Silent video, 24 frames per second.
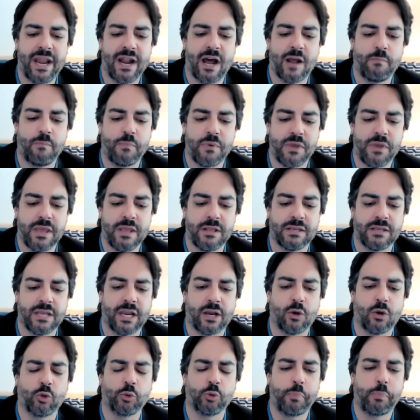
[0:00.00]
not be
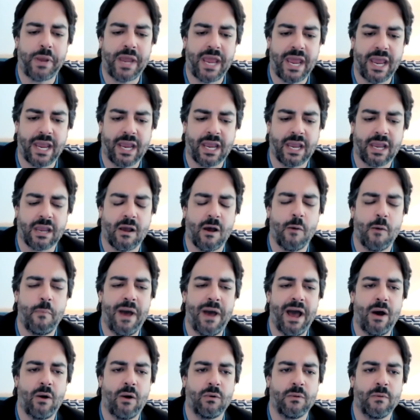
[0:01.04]
tickled pink
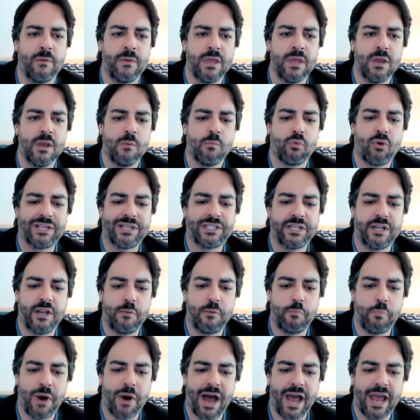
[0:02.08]
about
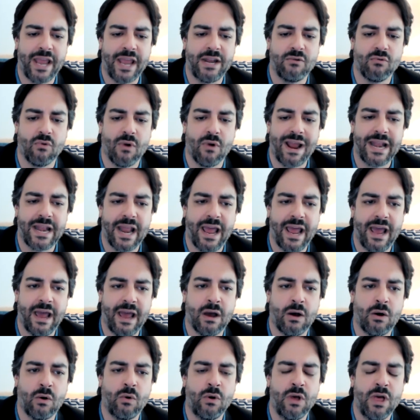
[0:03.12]
President Biden right
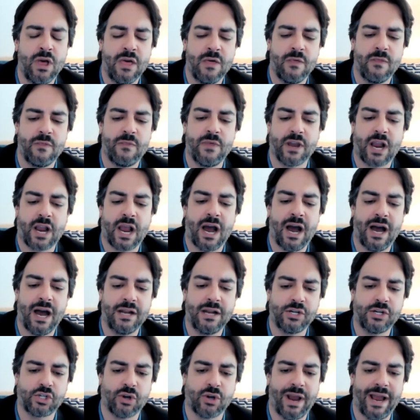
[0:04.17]
now, the
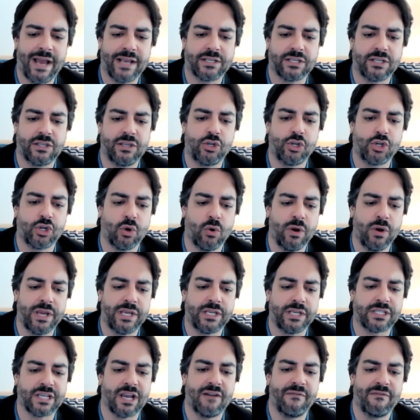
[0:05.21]
contrast, the
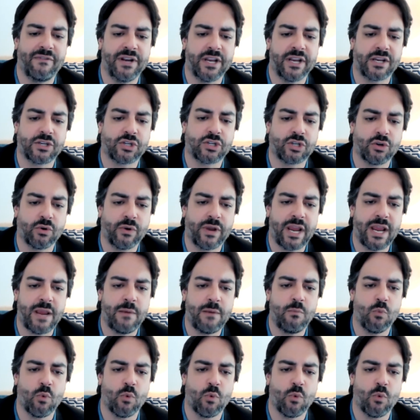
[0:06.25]
choice of an extreme